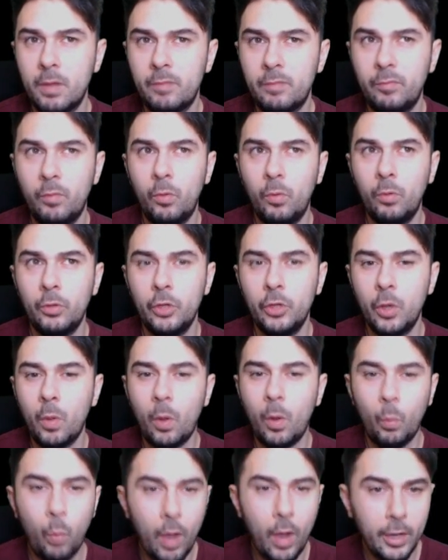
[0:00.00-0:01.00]
I thought, you
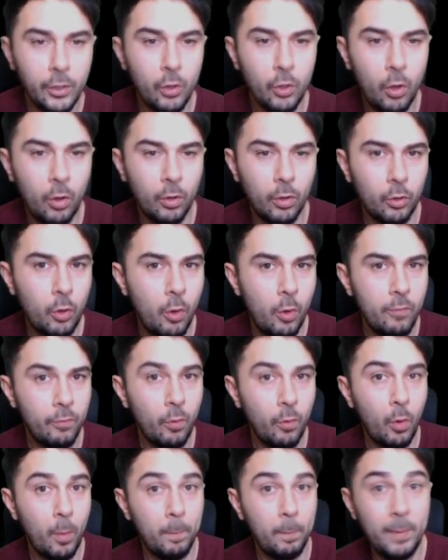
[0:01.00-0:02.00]
know what, why not go
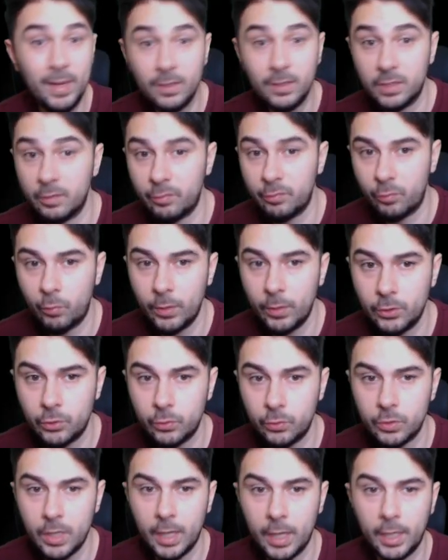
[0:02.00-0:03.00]
for big
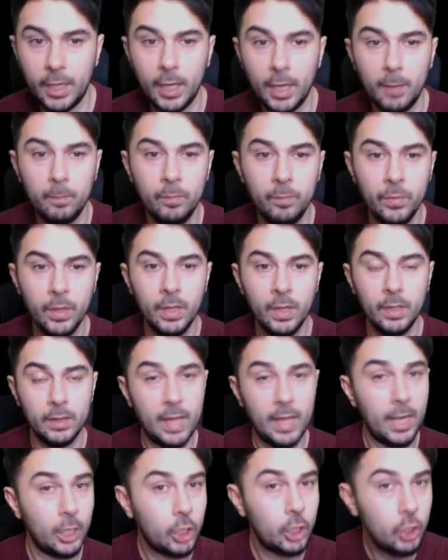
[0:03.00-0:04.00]
differentials like him
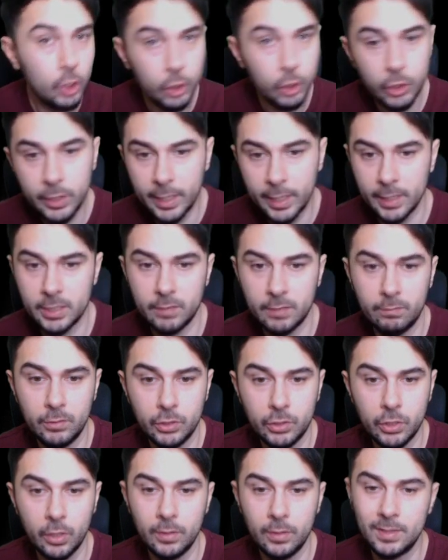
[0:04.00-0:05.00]
that could get some
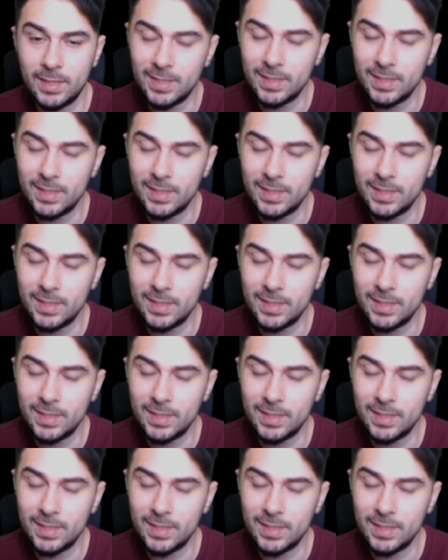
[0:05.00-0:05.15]
returns.